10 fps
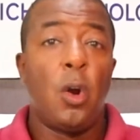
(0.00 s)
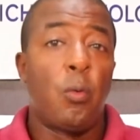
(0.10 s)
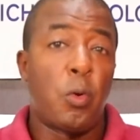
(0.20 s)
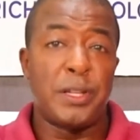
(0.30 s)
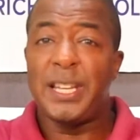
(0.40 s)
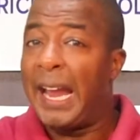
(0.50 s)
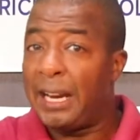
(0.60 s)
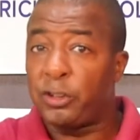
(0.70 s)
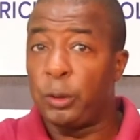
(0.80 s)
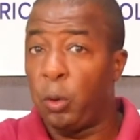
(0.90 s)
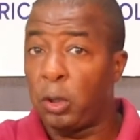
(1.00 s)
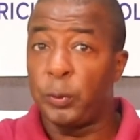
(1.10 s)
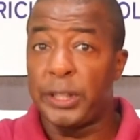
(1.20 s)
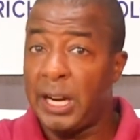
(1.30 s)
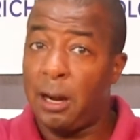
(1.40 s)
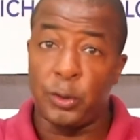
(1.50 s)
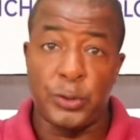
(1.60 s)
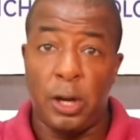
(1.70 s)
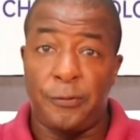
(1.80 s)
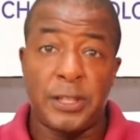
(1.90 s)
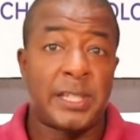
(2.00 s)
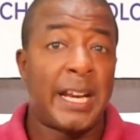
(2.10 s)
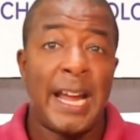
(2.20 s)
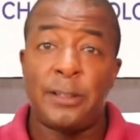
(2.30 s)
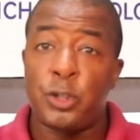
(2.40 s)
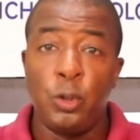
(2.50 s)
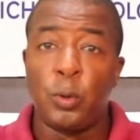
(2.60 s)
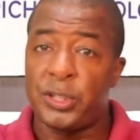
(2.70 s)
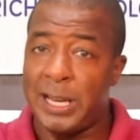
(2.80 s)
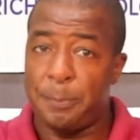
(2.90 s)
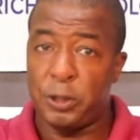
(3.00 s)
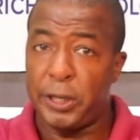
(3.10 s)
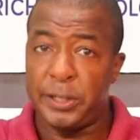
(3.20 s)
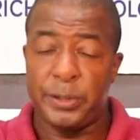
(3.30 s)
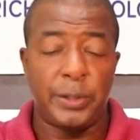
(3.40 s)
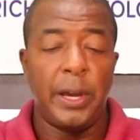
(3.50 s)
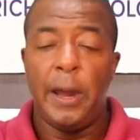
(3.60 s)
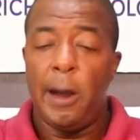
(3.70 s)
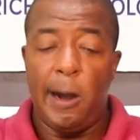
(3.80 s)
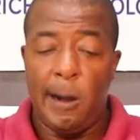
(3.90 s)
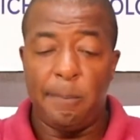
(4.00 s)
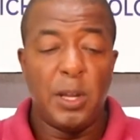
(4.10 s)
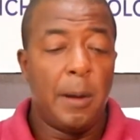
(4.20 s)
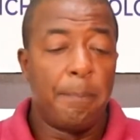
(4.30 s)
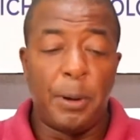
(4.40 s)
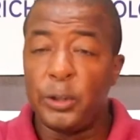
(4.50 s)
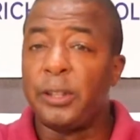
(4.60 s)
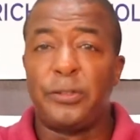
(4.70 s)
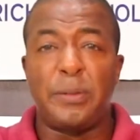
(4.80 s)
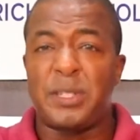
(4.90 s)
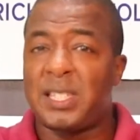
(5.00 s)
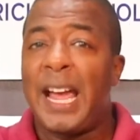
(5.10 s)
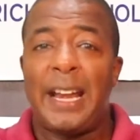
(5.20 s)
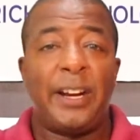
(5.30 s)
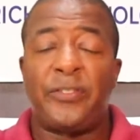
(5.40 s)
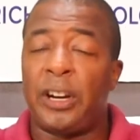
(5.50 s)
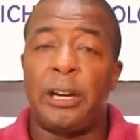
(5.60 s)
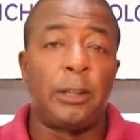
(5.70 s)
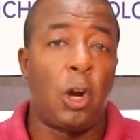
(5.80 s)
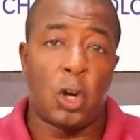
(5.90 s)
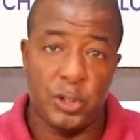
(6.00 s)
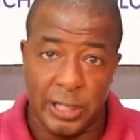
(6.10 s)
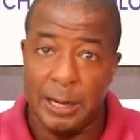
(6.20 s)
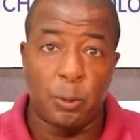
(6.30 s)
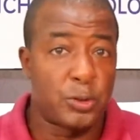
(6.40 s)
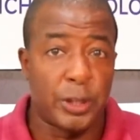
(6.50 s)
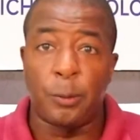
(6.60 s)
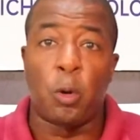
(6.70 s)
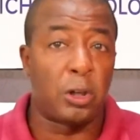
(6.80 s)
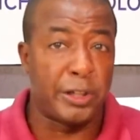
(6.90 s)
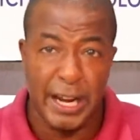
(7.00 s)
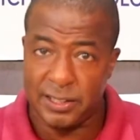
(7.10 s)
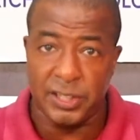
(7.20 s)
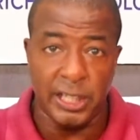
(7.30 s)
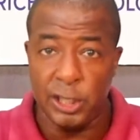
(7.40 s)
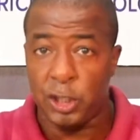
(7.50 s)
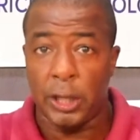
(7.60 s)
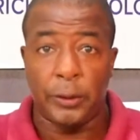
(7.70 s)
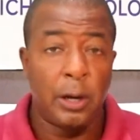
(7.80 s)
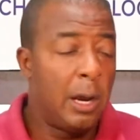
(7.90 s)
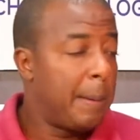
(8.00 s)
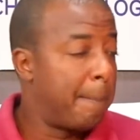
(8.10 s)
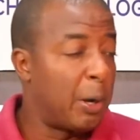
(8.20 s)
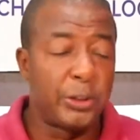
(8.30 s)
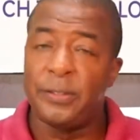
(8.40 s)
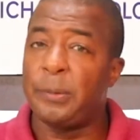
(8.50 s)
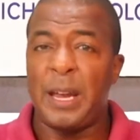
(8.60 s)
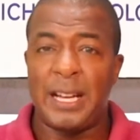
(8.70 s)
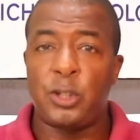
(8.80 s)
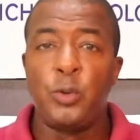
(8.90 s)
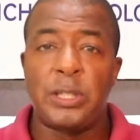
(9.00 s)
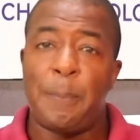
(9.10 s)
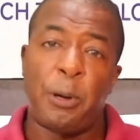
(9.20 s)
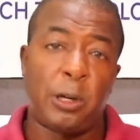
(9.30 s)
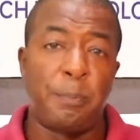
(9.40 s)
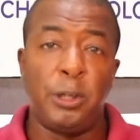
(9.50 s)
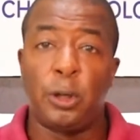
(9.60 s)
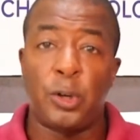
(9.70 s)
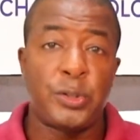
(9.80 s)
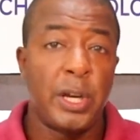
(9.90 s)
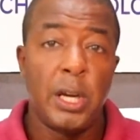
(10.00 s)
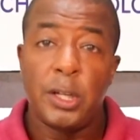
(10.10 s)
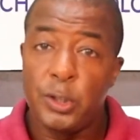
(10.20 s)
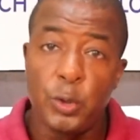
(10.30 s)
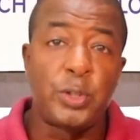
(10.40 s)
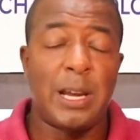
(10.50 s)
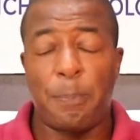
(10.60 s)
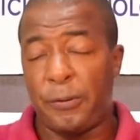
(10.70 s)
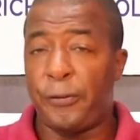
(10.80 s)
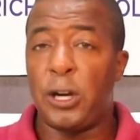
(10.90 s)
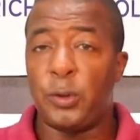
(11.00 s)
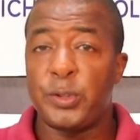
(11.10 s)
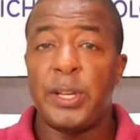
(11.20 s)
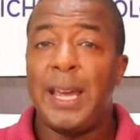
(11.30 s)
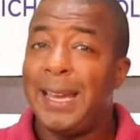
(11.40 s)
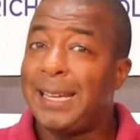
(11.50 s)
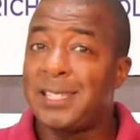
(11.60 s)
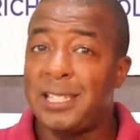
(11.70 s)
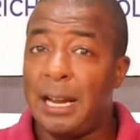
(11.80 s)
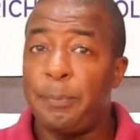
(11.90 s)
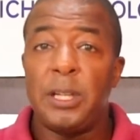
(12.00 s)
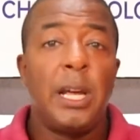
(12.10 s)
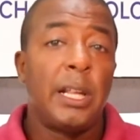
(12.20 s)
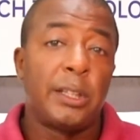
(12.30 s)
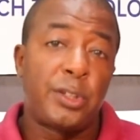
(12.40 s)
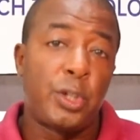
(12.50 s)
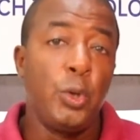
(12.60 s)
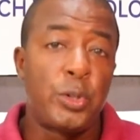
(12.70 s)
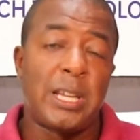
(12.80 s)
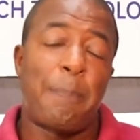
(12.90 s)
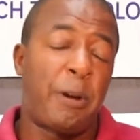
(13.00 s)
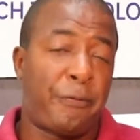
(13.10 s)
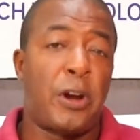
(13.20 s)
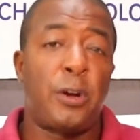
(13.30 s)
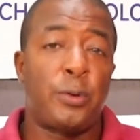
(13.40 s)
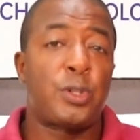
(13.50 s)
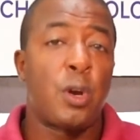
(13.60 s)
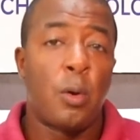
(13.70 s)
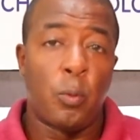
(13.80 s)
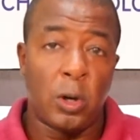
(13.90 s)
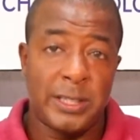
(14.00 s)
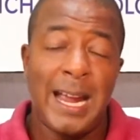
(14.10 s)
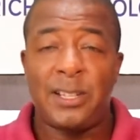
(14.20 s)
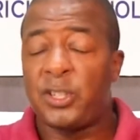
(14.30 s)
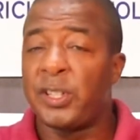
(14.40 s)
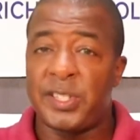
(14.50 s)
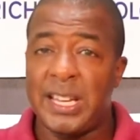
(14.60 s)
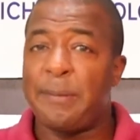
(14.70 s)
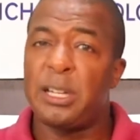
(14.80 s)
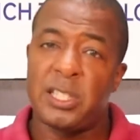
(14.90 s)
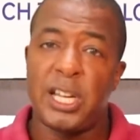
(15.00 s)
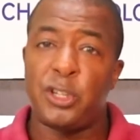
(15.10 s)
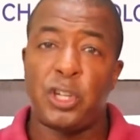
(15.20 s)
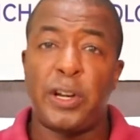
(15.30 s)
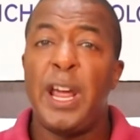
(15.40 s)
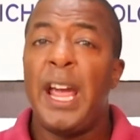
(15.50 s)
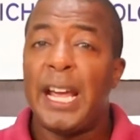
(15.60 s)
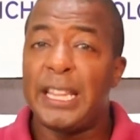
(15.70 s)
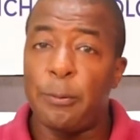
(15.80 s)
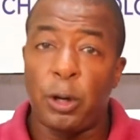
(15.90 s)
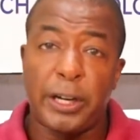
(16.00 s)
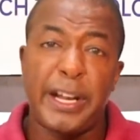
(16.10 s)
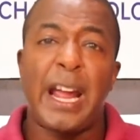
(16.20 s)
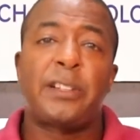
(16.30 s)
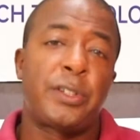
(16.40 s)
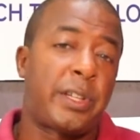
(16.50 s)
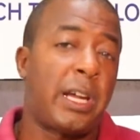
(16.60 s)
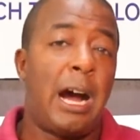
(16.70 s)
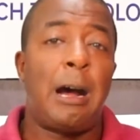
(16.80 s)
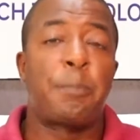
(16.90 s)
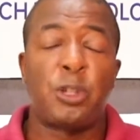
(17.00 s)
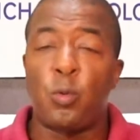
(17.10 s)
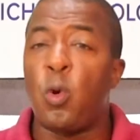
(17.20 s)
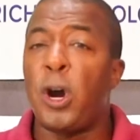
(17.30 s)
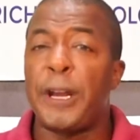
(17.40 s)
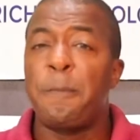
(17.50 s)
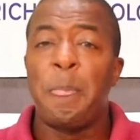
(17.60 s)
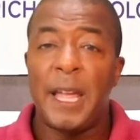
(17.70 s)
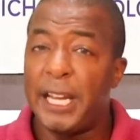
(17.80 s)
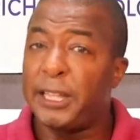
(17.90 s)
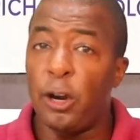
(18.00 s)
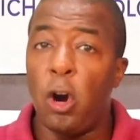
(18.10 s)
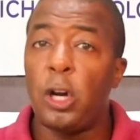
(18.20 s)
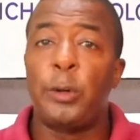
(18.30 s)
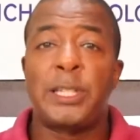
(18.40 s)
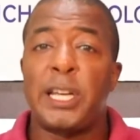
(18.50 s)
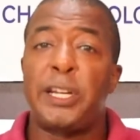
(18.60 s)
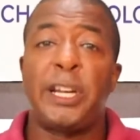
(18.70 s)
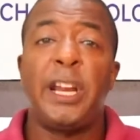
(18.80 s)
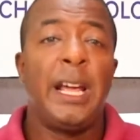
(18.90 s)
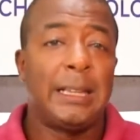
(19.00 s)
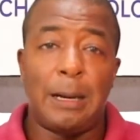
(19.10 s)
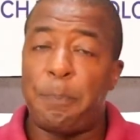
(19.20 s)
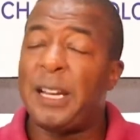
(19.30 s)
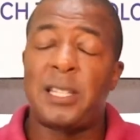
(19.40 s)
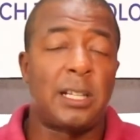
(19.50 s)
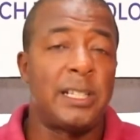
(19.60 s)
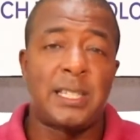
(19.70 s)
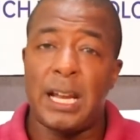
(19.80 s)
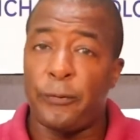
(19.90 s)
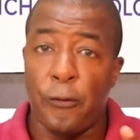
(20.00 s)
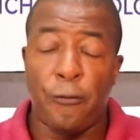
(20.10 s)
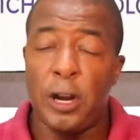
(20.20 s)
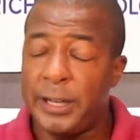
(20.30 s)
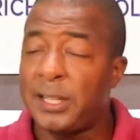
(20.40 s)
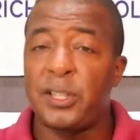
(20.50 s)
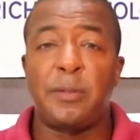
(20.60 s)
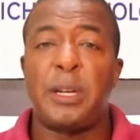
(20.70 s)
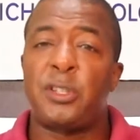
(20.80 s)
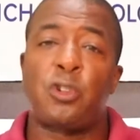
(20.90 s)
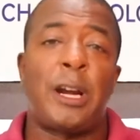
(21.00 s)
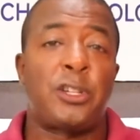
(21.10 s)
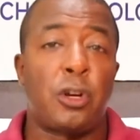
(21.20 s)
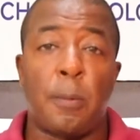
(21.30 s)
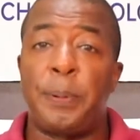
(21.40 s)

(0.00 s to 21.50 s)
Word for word: Once I actually worked with a doctor's office that had two receptionists. Um, both of them sat at a very large table, so they worked next to each other. Both of them had two separate computers, two separate phones, except the two separate phones were attached to the same extension and they were connected to the option one in the auto attendant that basically said for front desk administration or